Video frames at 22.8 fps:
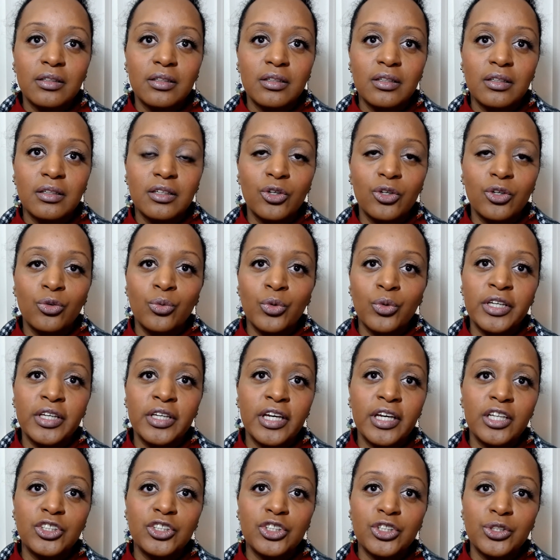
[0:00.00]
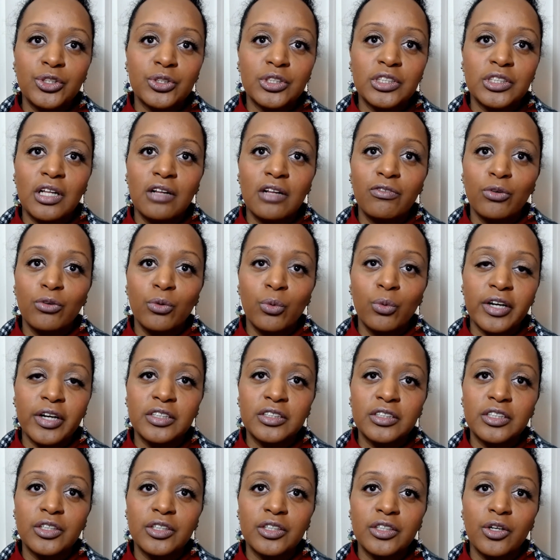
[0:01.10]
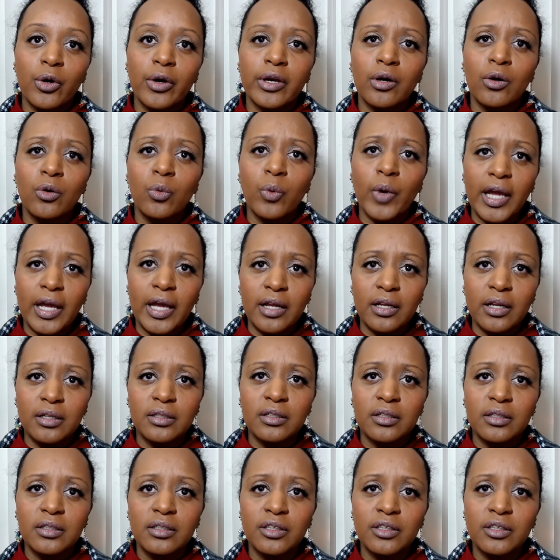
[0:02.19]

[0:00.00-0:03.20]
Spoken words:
engaging your self-awareness and going, oh, wait,